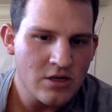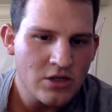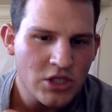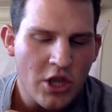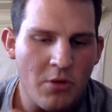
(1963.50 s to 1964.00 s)

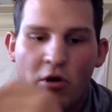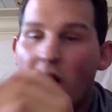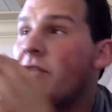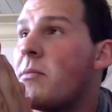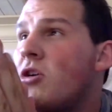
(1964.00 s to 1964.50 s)
So their
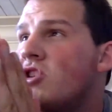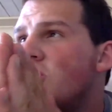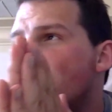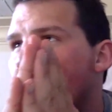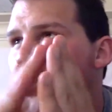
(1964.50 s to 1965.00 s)
profit
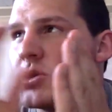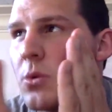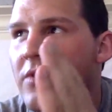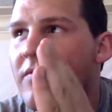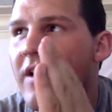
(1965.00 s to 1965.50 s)
margin is only
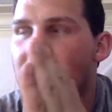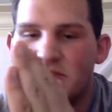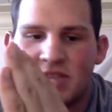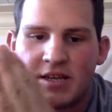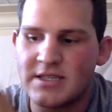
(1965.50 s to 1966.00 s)

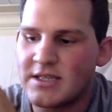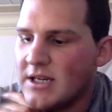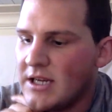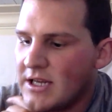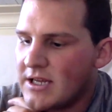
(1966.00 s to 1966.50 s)
25%,
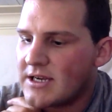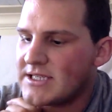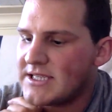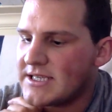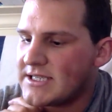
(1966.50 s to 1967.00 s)

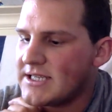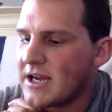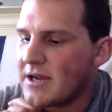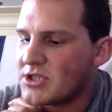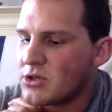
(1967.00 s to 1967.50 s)
because 60
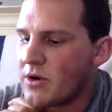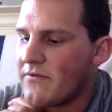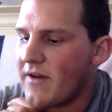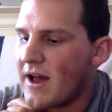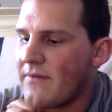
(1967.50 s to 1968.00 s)
times
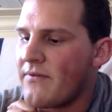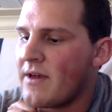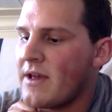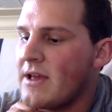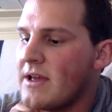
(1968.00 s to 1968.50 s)
25
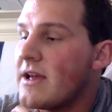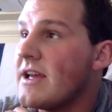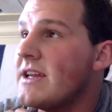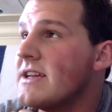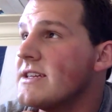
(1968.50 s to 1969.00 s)

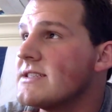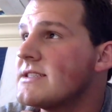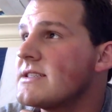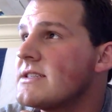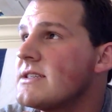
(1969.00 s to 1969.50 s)

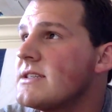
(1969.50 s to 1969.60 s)
is